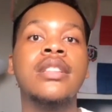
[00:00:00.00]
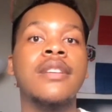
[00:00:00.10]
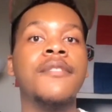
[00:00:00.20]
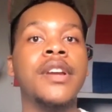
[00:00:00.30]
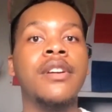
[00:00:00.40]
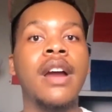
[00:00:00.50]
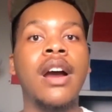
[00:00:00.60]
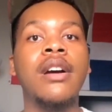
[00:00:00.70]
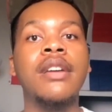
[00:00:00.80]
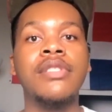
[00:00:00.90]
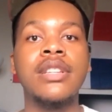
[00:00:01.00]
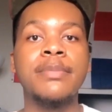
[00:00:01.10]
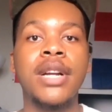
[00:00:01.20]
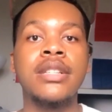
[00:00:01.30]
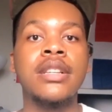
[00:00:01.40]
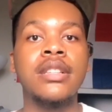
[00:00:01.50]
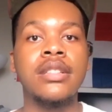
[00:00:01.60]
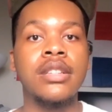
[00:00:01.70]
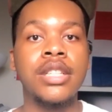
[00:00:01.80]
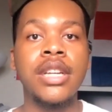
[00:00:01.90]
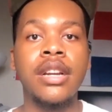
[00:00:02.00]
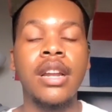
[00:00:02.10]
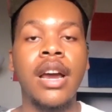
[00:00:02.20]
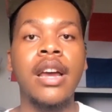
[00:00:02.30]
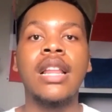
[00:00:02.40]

to figure out if this person is legit or not.